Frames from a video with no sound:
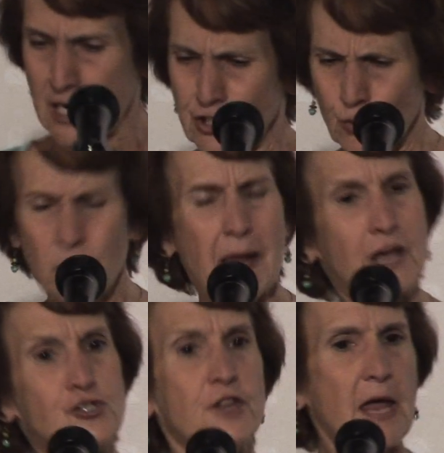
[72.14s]
So
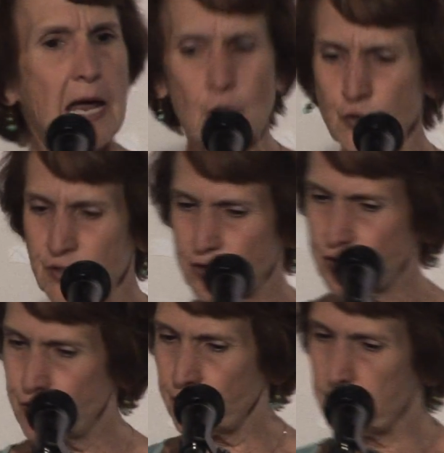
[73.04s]
imagine the house
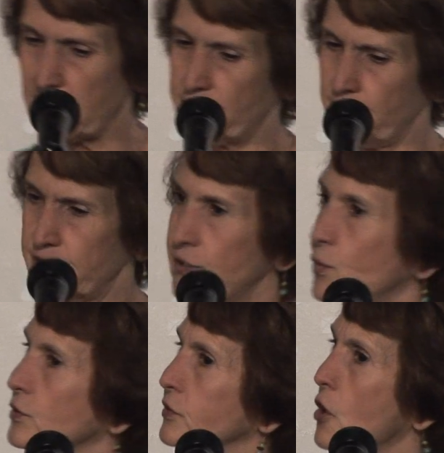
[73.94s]
that stood above us with